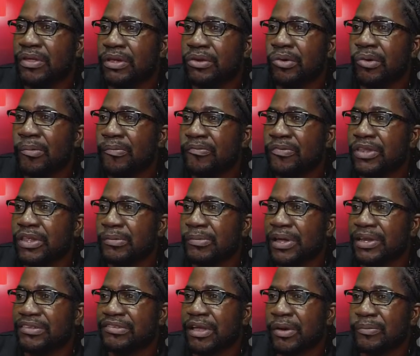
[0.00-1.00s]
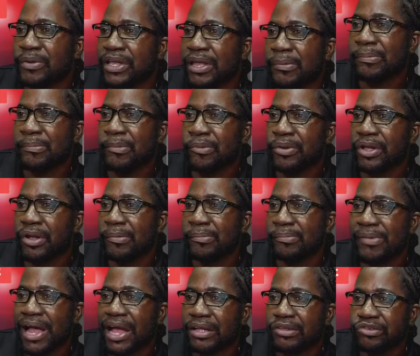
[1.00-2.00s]
And hopefully by the time we come
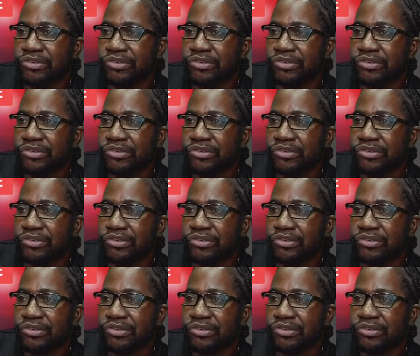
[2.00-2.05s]
back